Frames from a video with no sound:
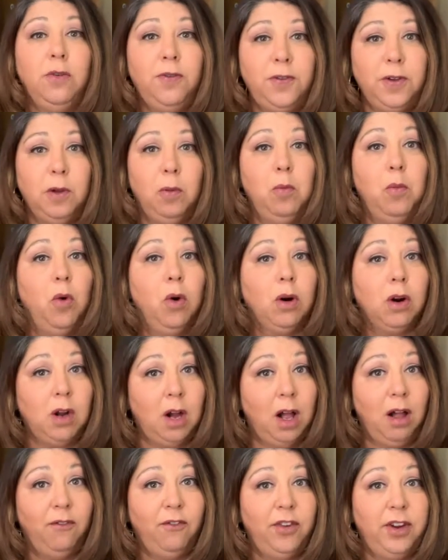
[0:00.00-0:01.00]
feel more
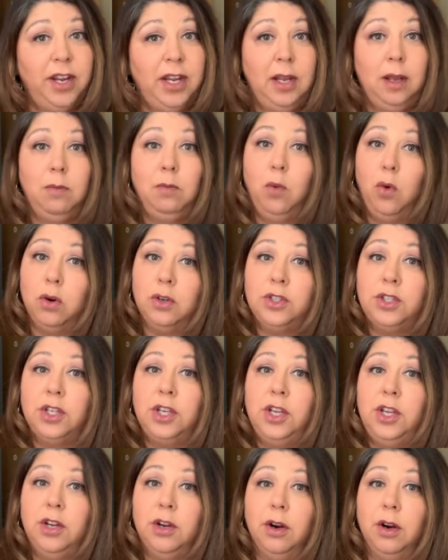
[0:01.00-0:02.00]
confident and more
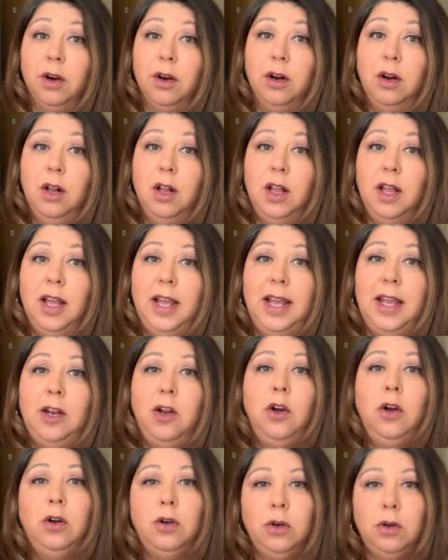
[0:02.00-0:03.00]
secure in
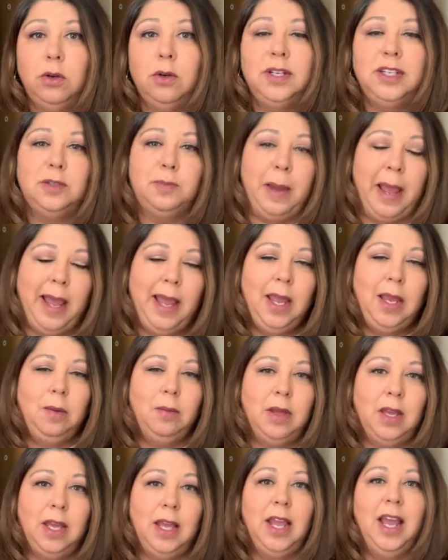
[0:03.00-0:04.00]
who is paying
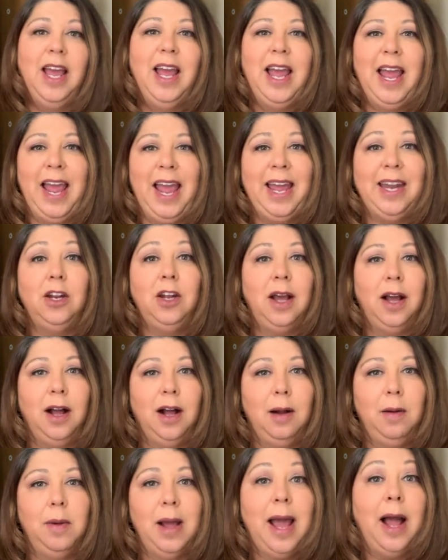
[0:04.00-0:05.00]
me and
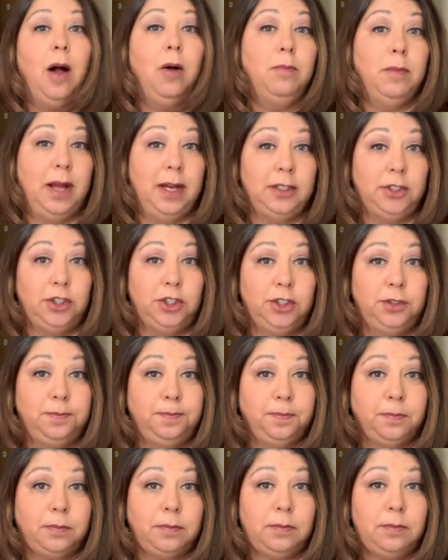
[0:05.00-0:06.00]
how much.
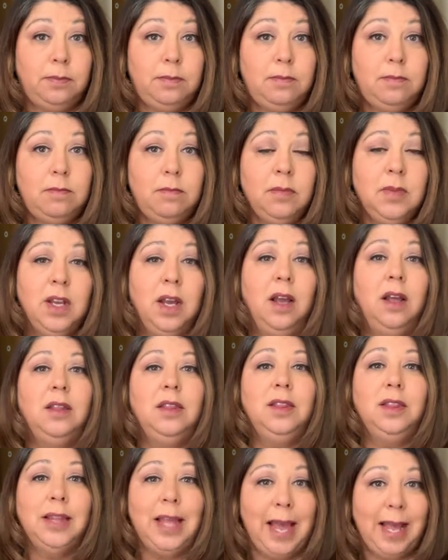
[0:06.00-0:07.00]

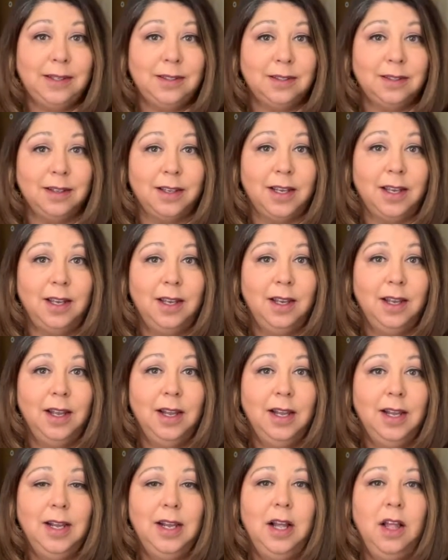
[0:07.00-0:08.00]
Lastly,
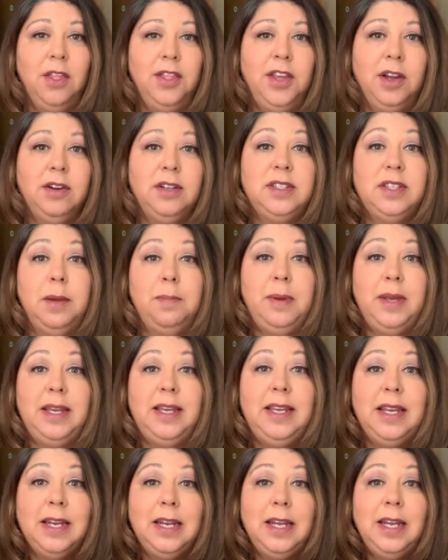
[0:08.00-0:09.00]
there is a
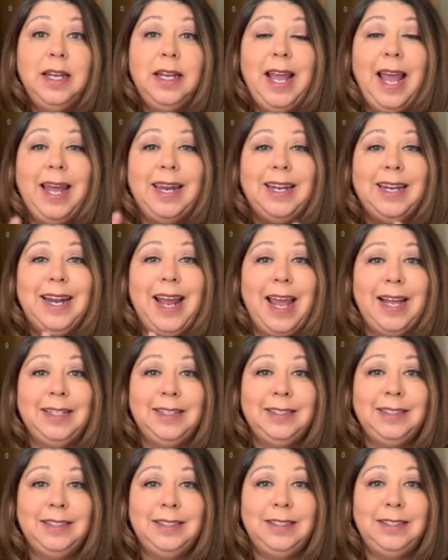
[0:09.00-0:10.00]
beginning and an
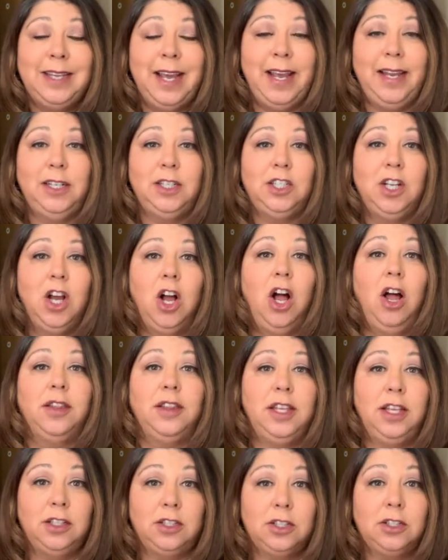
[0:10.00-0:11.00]
ending date on
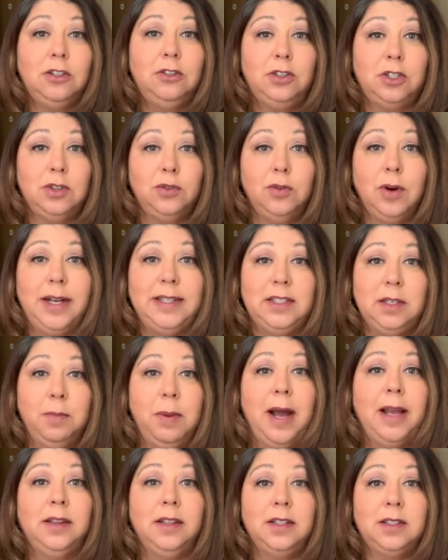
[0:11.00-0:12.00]
the exclusive right to
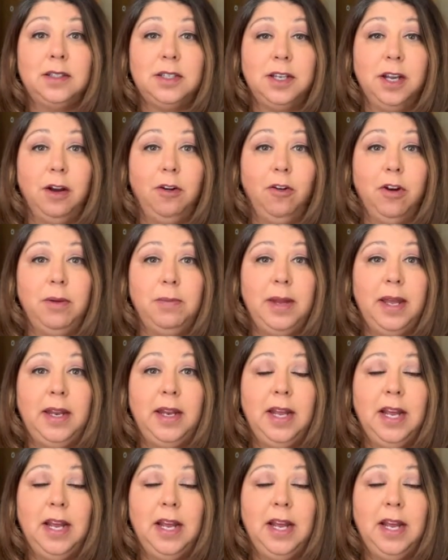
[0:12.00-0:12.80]
buy listing agreement,